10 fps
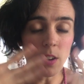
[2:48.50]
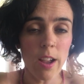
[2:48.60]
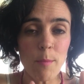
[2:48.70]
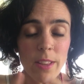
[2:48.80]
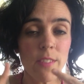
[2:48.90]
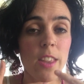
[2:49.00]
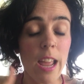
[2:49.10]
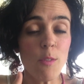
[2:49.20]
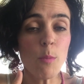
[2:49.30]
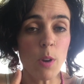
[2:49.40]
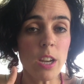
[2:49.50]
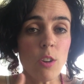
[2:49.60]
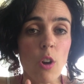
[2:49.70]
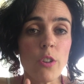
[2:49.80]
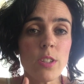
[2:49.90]
I believe that everybody
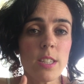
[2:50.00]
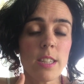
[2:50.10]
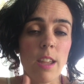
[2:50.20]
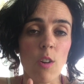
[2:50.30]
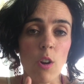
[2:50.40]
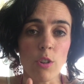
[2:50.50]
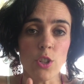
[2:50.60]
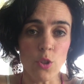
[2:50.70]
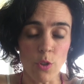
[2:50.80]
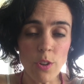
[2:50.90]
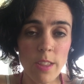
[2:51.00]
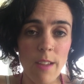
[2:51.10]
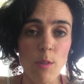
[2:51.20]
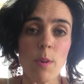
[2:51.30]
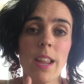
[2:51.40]
knows their own truth.
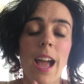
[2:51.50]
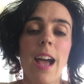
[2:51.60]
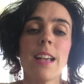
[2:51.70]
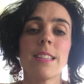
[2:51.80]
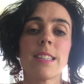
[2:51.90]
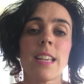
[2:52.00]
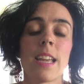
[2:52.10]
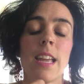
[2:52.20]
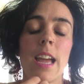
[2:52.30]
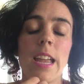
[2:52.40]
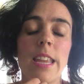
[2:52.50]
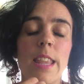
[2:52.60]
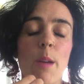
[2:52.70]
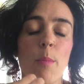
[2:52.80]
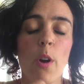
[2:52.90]
Everybody has in
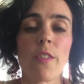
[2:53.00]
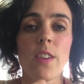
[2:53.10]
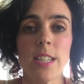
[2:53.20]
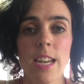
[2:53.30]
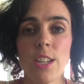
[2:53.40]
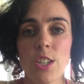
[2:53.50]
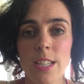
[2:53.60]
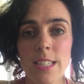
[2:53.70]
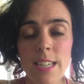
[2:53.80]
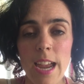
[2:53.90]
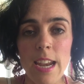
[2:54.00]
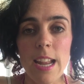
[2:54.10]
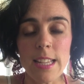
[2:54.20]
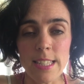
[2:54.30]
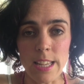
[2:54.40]
their perfect energy state
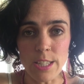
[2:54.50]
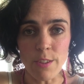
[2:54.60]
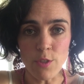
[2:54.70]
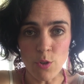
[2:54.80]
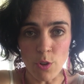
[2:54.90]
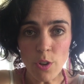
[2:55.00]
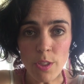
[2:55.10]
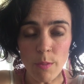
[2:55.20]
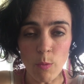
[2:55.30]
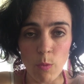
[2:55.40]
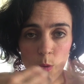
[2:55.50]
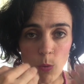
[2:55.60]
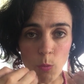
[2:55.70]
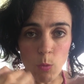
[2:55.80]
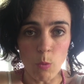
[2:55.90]
a sense of truth of
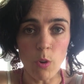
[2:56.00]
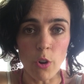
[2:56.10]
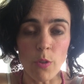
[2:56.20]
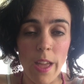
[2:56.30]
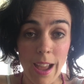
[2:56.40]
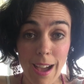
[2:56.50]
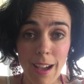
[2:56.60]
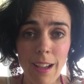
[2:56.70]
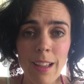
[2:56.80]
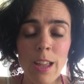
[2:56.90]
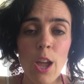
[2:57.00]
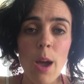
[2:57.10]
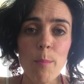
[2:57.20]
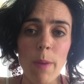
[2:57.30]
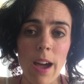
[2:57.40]
who they are,
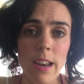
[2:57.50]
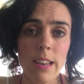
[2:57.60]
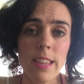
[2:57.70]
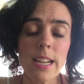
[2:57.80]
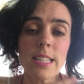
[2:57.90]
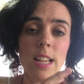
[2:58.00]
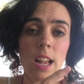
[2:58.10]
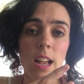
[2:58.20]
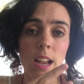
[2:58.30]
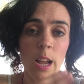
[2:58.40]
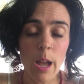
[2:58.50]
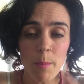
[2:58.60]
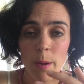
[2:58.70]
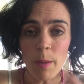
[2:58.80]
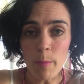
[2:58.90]
but things
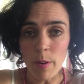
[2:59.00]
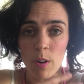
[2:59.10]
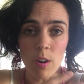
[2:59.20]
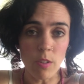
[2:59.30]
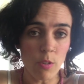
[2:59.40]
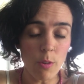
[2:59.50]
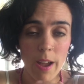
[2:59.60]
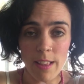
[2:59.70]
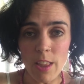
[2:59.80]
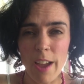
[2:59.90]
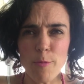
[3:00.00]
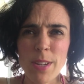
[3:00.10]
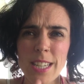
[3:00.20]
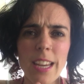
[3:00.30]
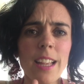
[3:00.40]
come up throughout life,
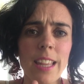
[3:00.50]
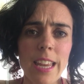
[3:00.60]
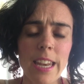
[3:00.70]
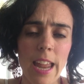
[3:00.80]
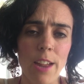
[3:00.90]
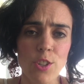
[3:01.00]
particularly in our